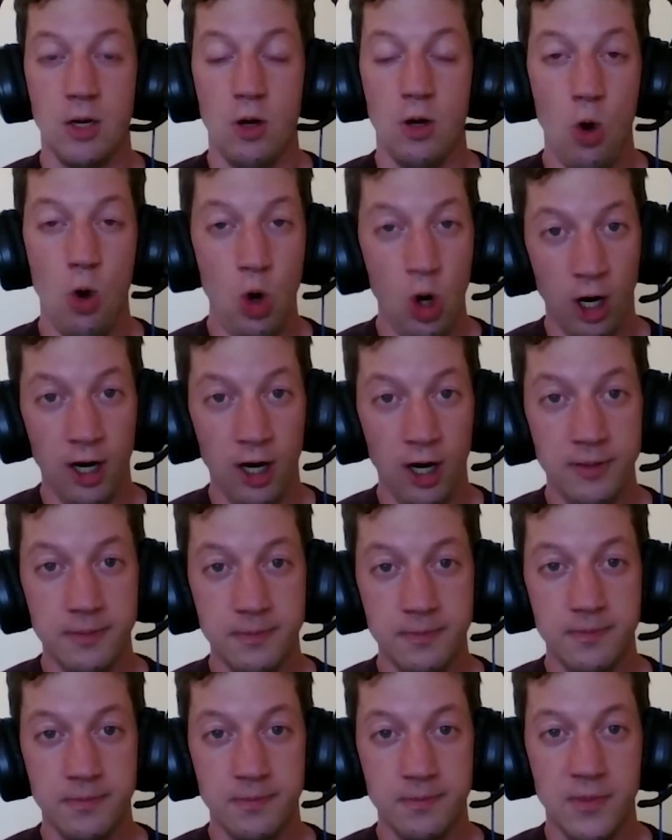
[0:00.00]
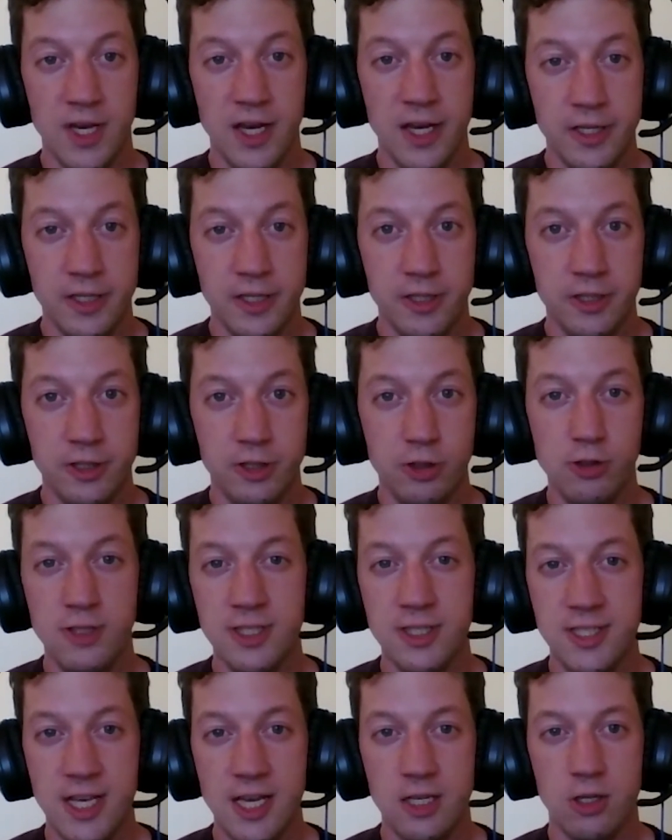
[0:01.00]
Or you
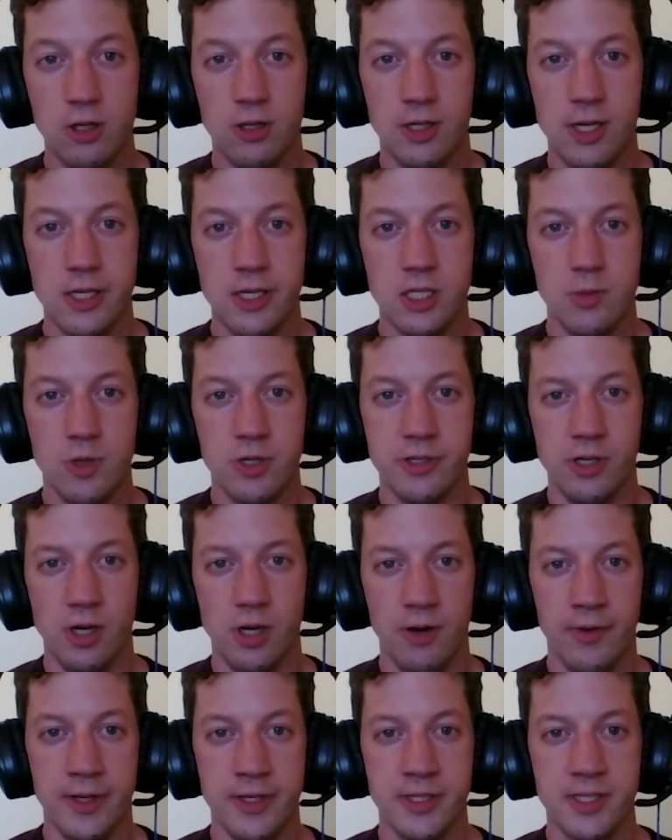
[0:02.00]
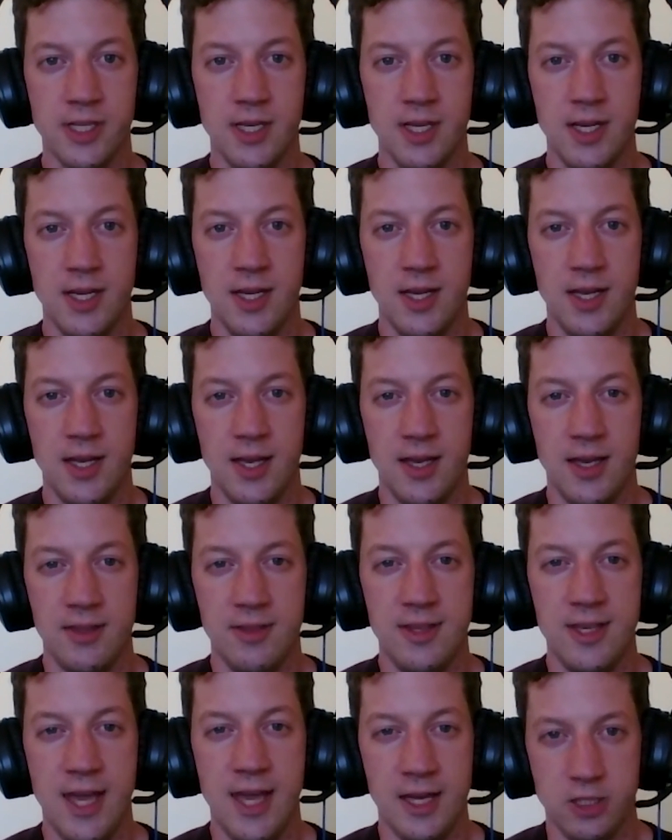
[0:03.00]
could take your customer service
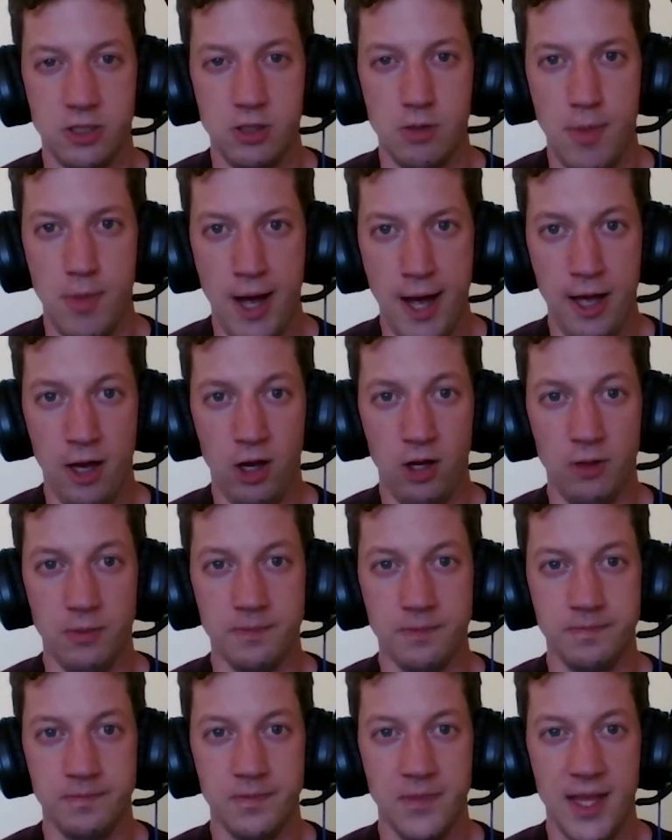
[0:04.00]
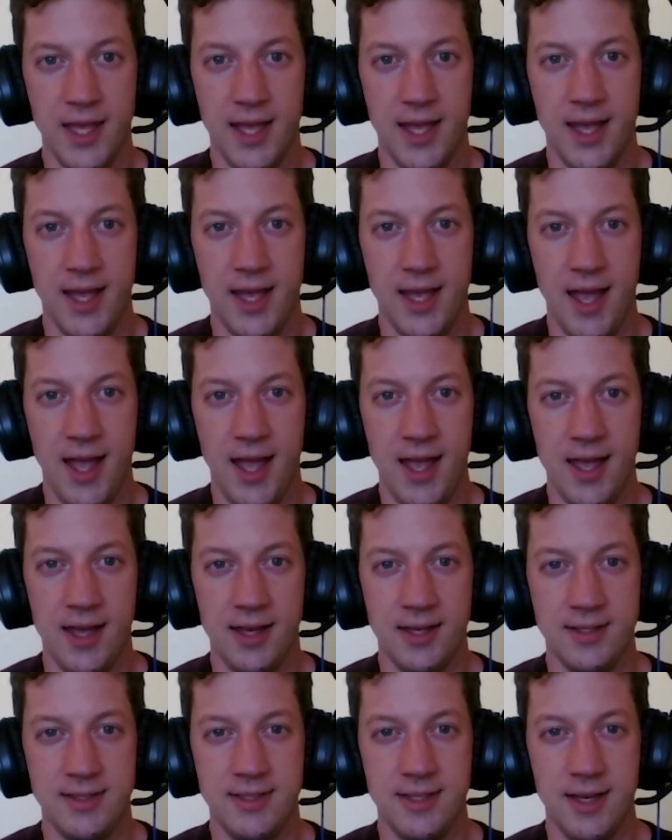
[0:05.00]
the extra mile
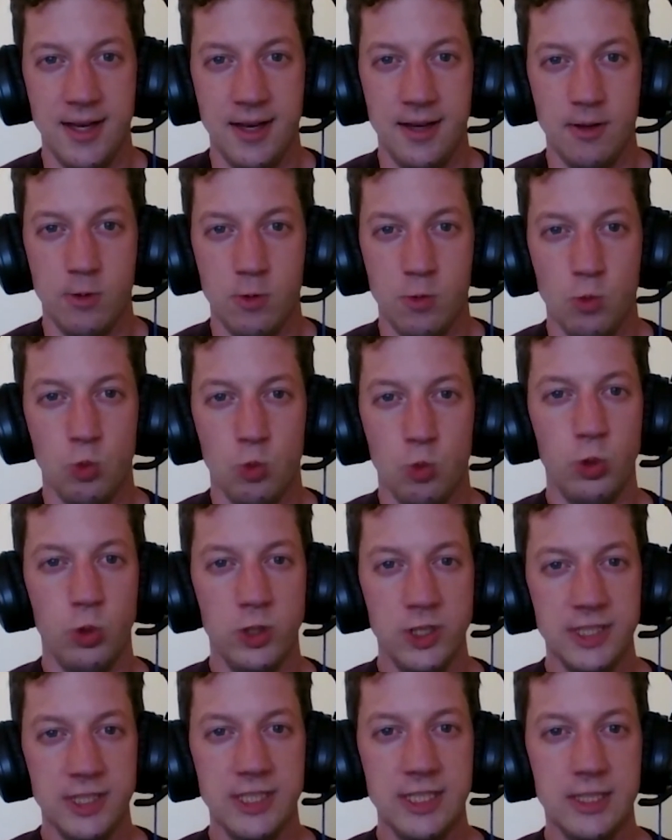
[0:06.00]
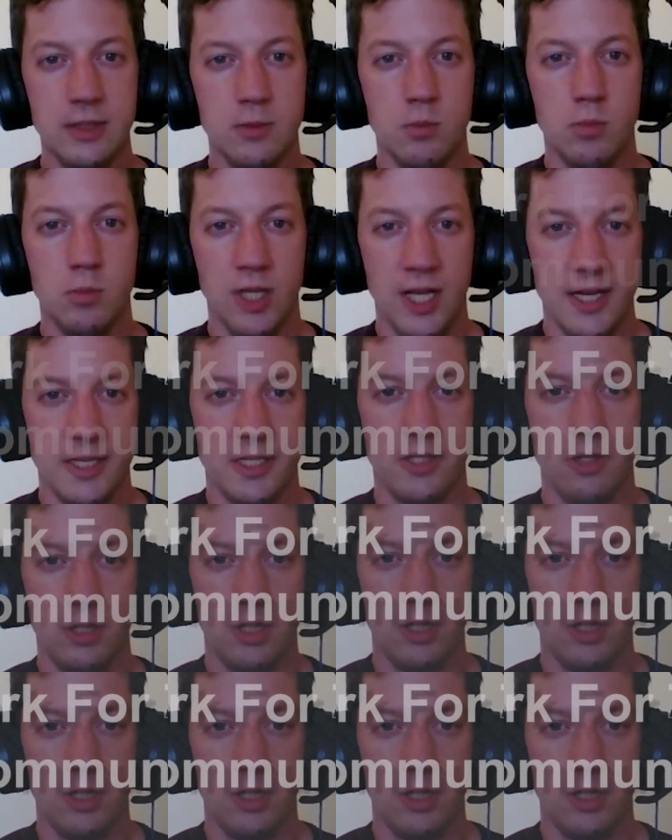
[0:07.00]
and uh, really bless your